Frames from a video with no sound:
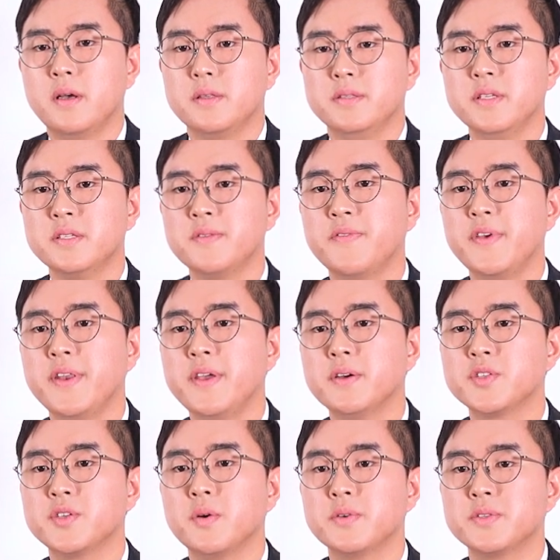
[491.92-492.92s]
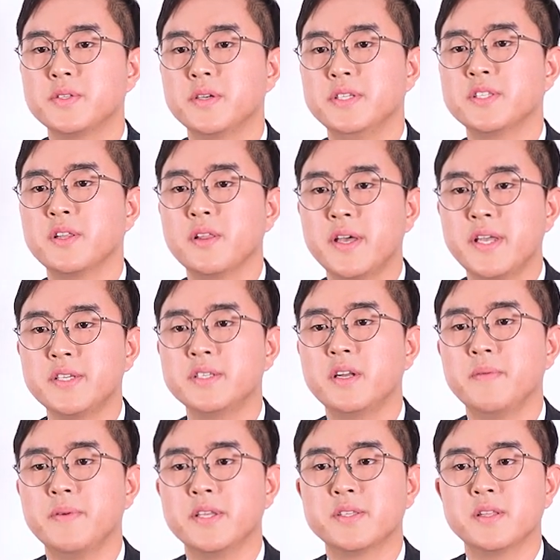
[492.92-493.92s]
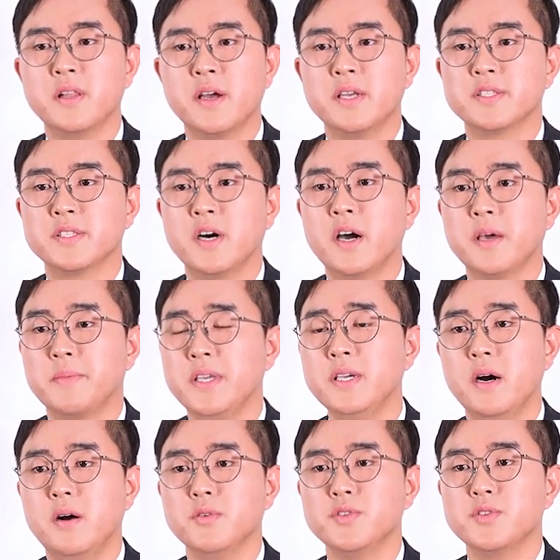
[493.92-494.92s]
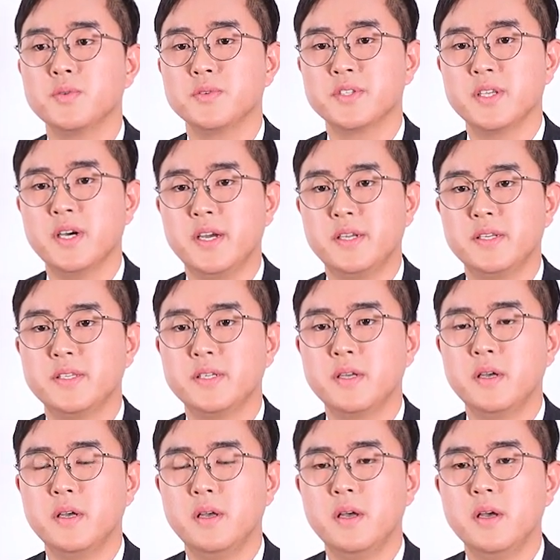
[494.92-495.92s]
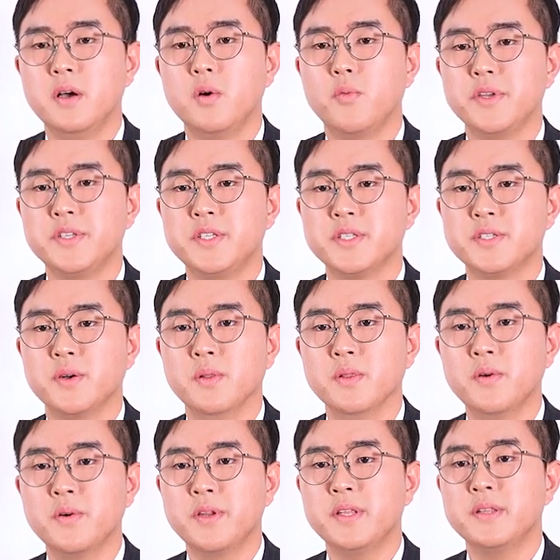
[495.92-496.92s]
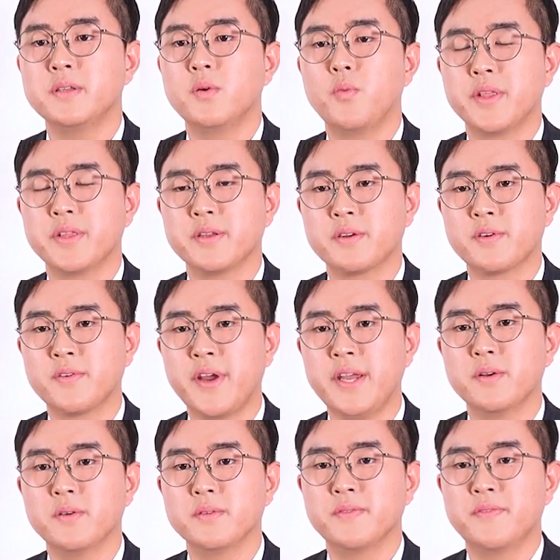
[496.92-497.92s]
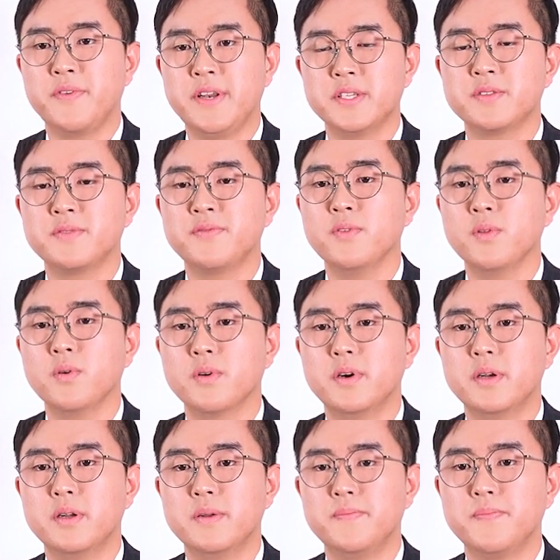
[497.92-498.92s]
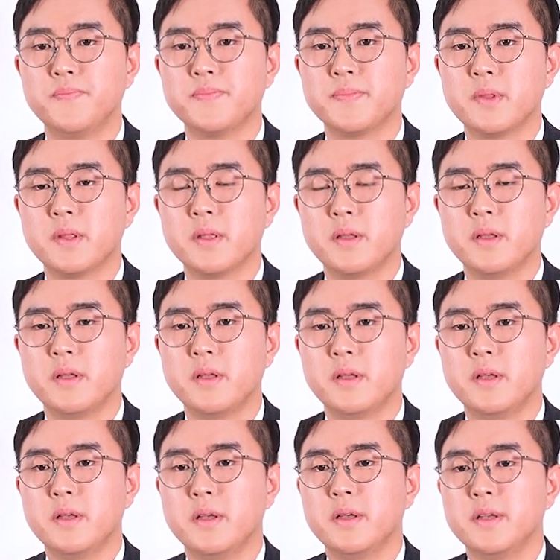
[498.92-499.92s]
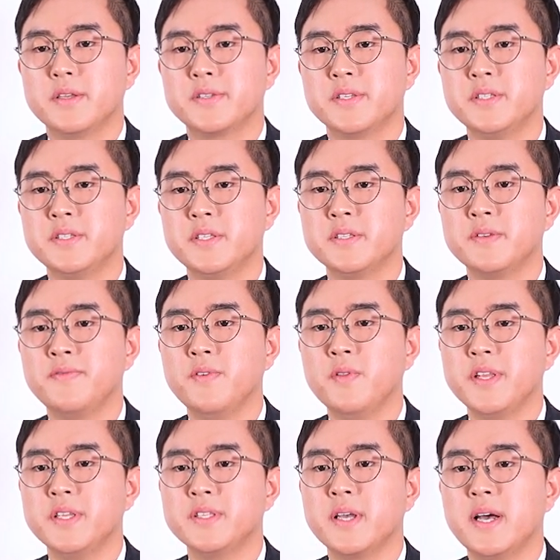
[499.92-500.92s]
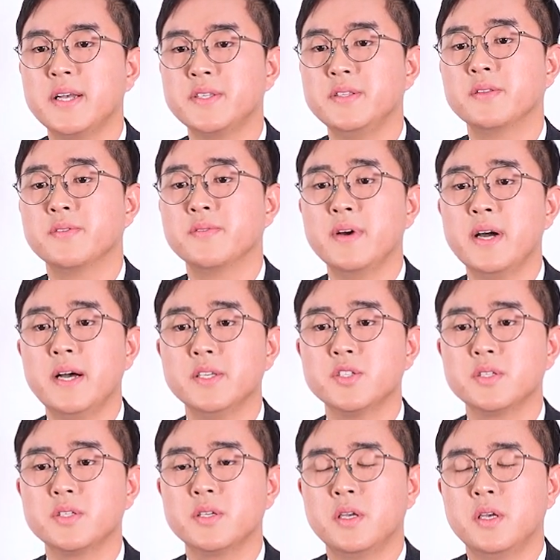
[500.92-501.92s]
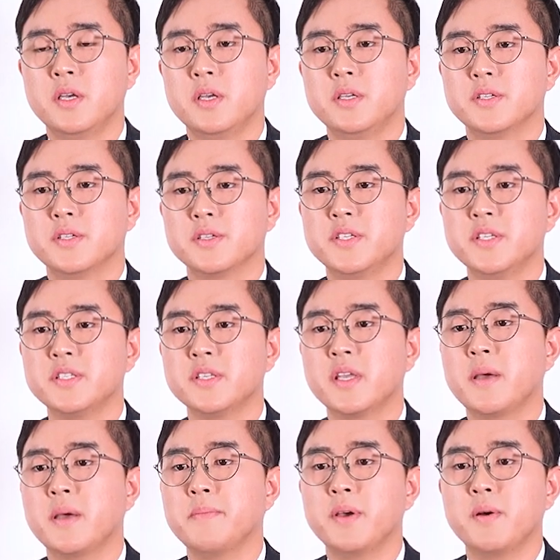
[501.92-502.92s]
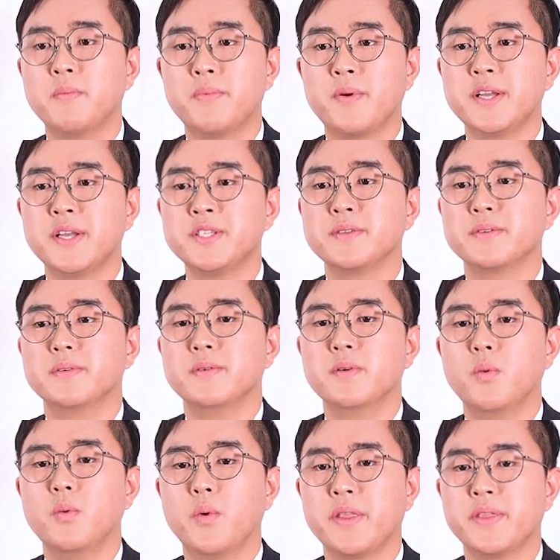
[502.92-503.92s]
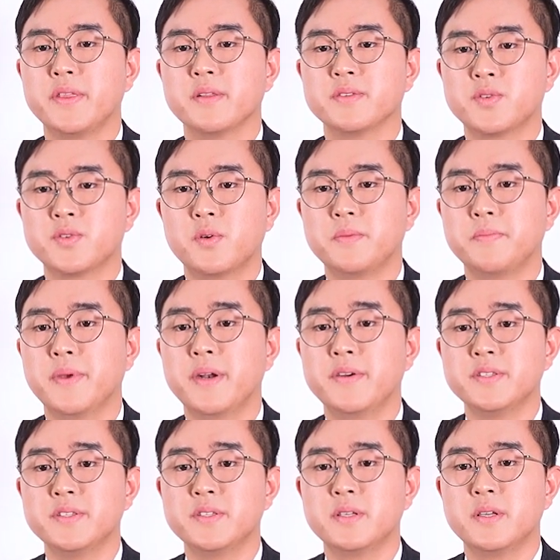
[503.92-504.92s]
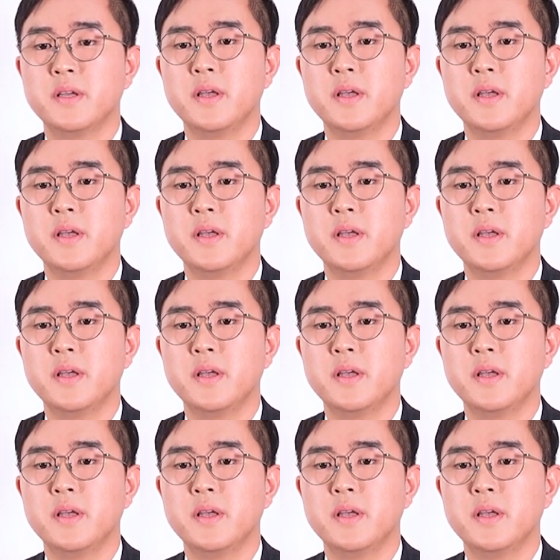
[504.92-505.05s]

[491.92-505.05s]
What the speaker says: This video shows the installation of interlocking type E-house on site, which is unloaded with a crane on the finished floor. Since it's fully tested in advance, the system can be operational within a short period